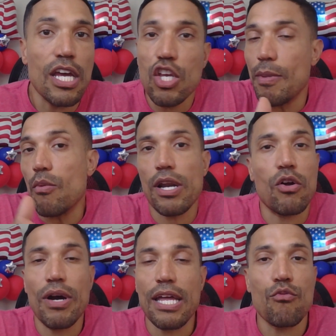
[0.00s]
You may want to
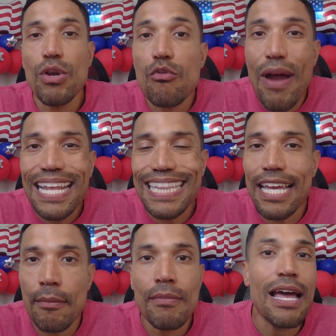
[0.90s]
go ahead and rewrite
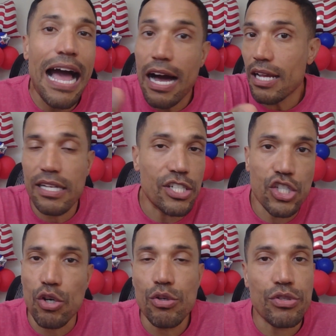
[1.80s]
them. I can
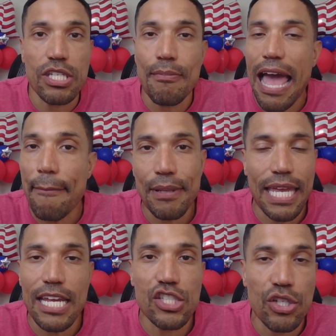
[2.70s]
show you some
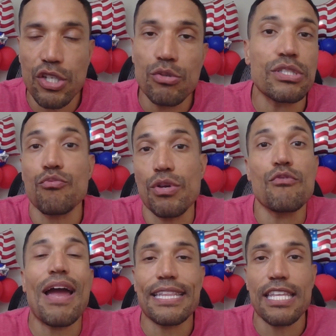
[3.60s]
applications you can use to
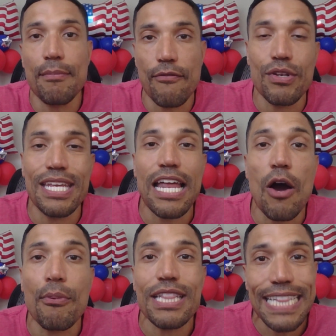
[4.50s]
rewrite them. If you need
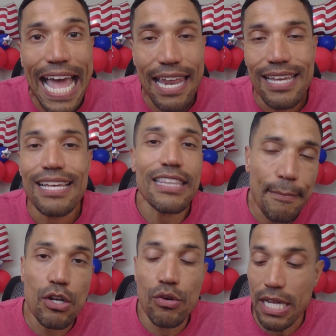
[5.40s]
help with that, let
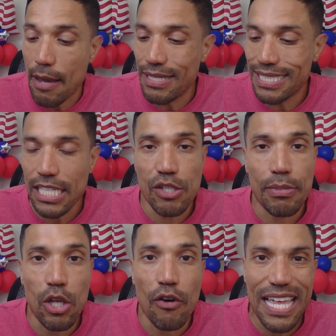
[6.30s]
me know in the comment section
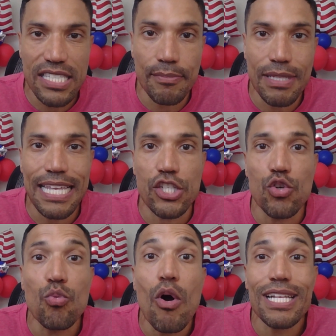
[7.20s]
below if that's something that
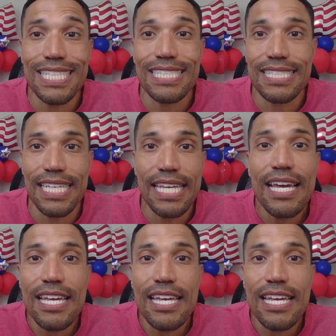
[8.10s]
you want to see.